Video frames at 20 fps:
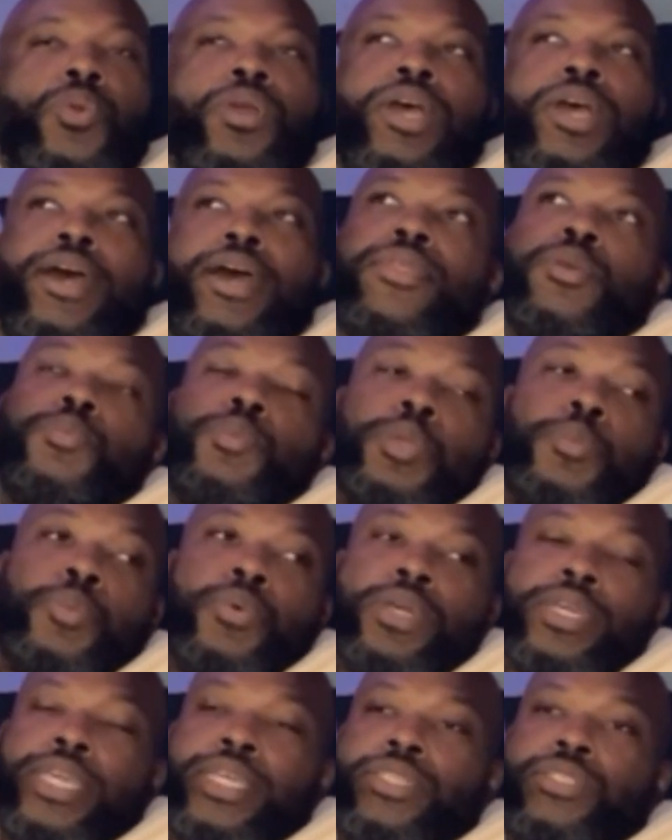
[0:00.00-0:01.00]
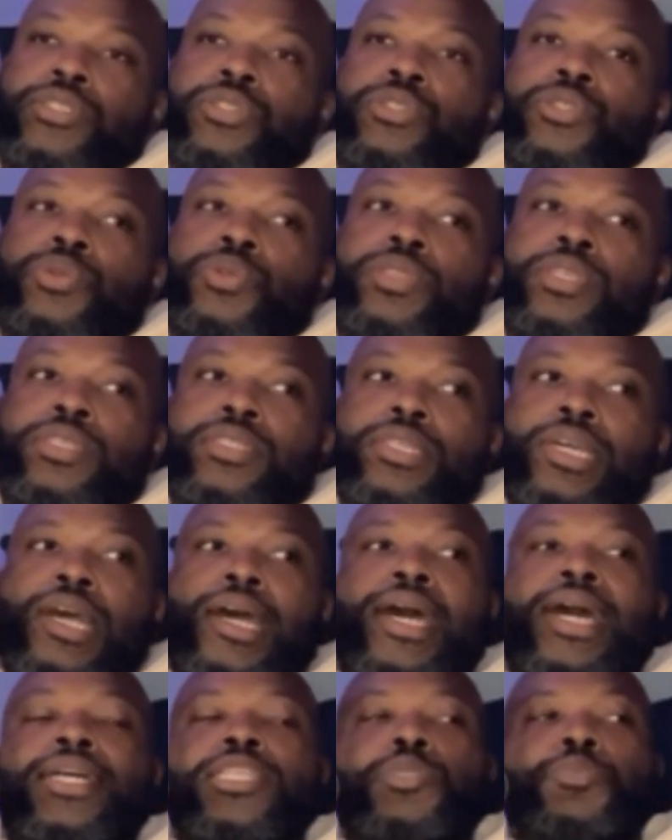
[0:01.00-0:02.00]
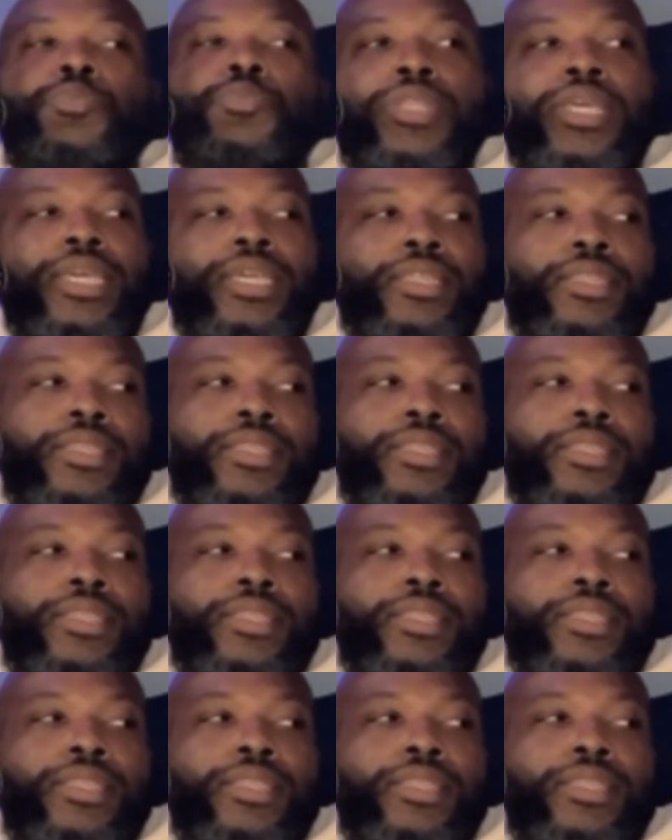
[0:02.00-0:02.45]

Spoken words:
where other people get to do this cosplay